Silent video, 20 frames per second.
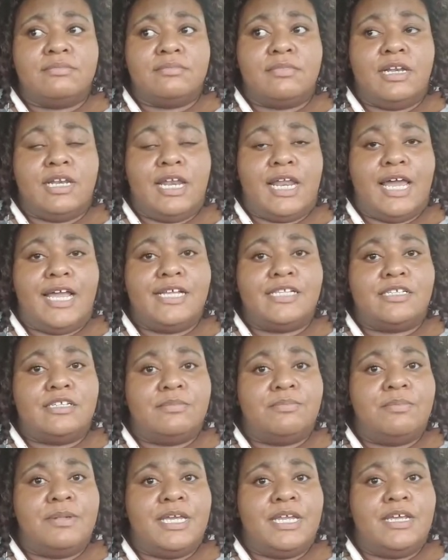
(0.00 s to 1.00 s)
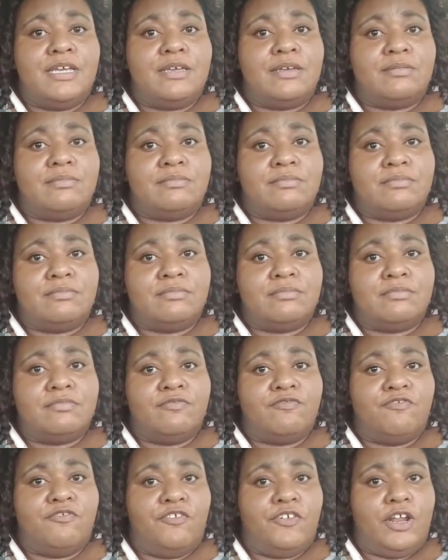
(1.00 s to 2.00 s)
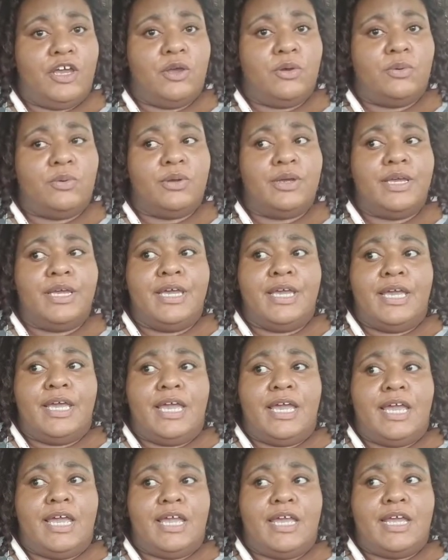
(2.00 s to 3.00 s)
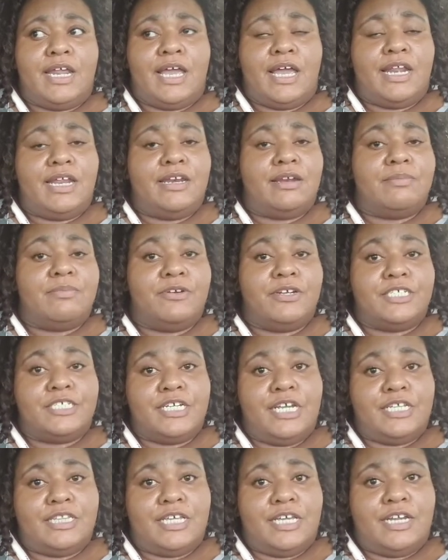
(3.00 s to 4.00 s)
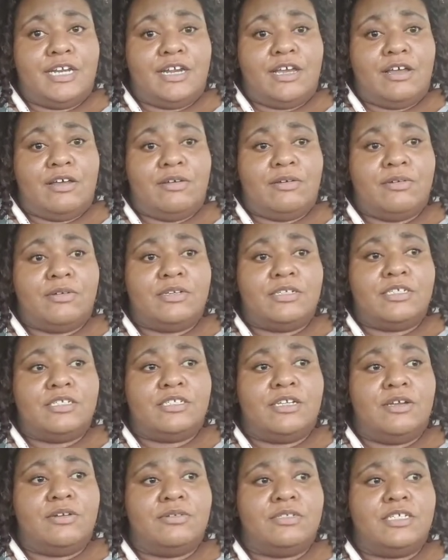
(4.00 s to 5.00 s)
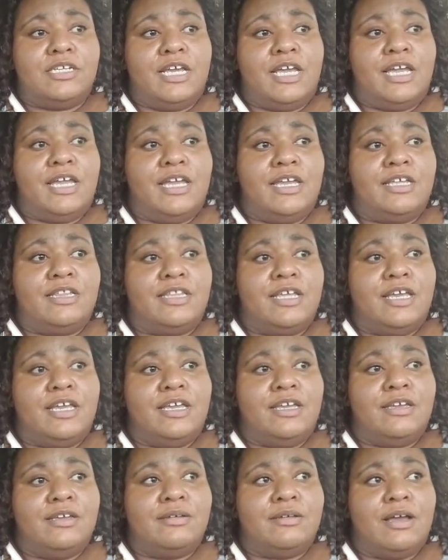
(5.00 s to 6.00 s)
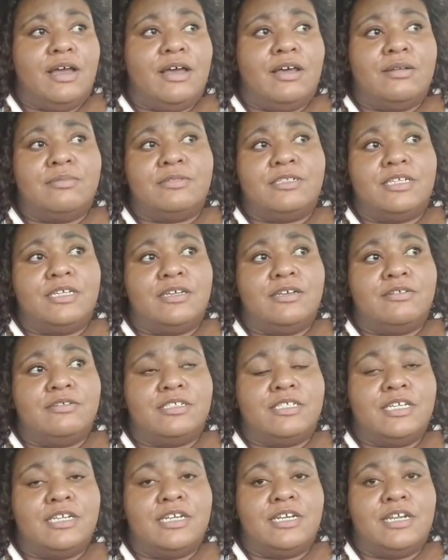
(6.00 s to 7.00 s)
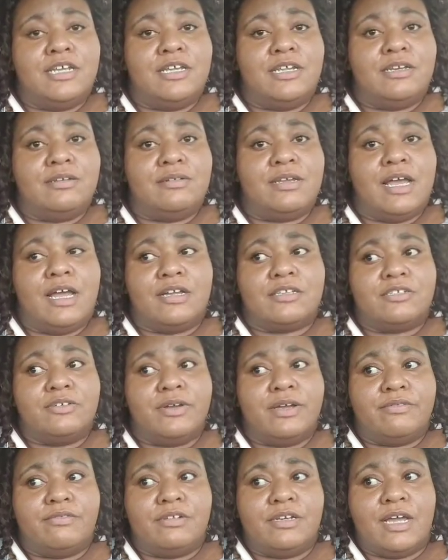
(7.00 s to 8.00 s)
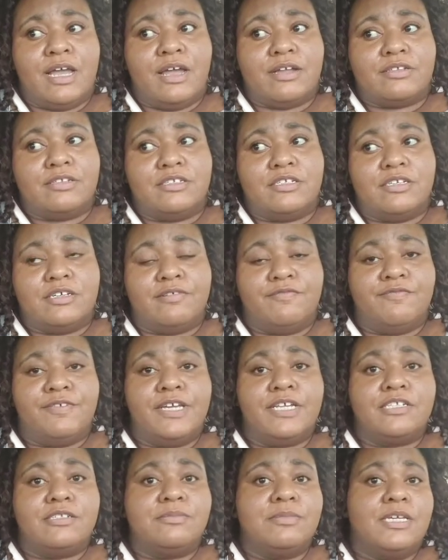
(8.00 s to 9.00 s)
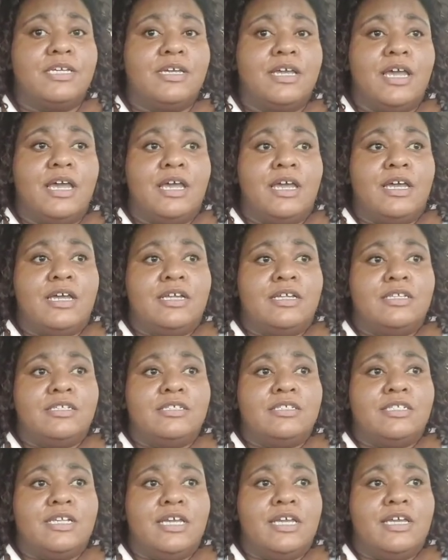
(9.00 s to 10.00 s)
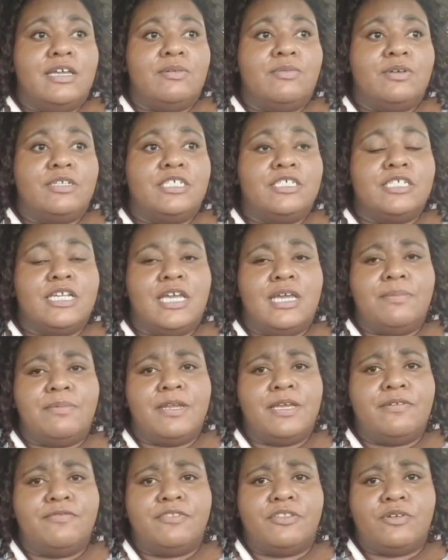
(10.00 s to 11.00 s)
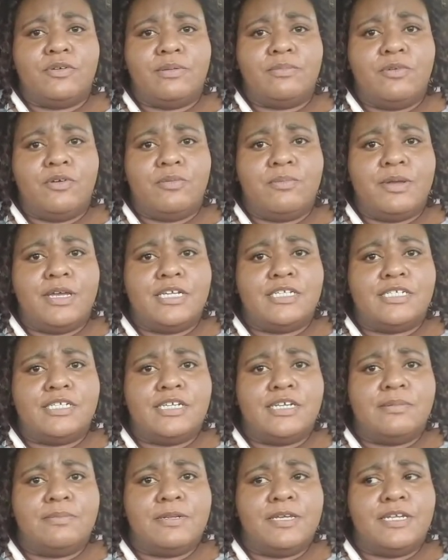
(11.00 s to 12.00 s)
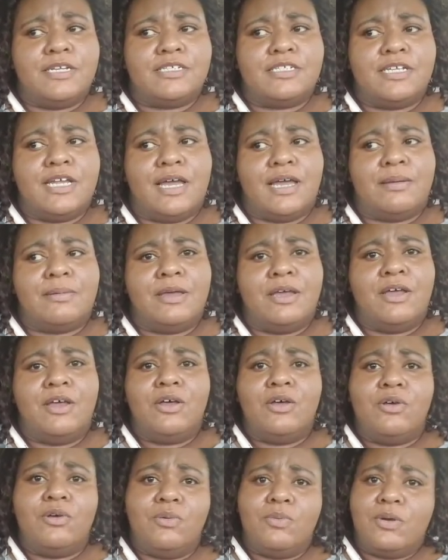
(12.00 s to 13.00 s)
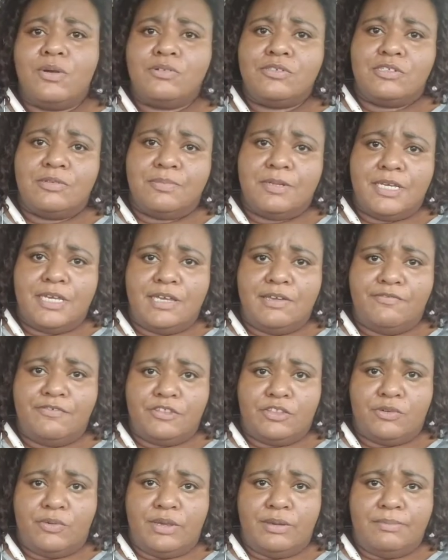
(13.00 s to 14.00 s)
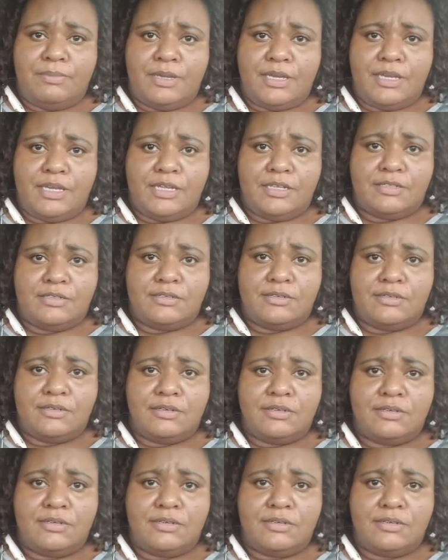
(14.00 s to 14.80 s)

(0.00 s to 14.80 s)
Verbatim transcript: light to medium flow and i didn't appreciate that at all so today they called themselves sending in doctor after doctor to convince me saying well just keep it in for three more months and then the bleeding stop who wants to bleed for three months